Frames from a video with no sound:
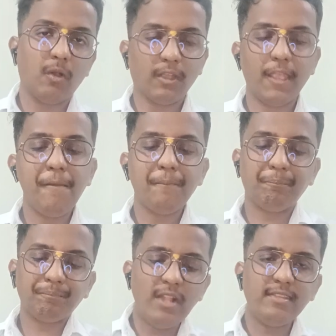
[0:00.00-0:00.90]
Okay,
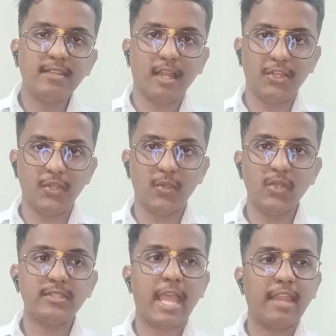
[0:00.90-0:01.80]
once it
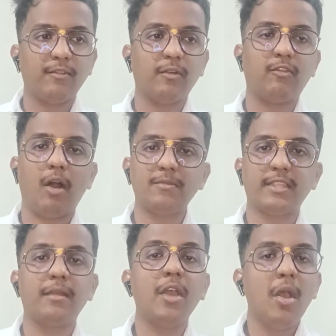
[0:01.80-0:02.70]
continues and forms
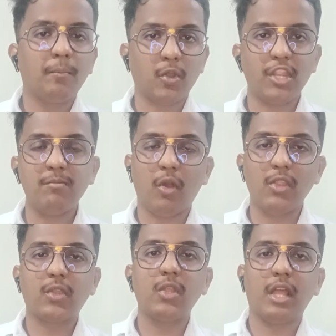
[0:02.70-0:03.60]
a protein
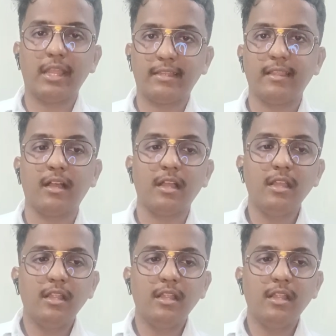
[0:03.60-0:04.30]
molecule at the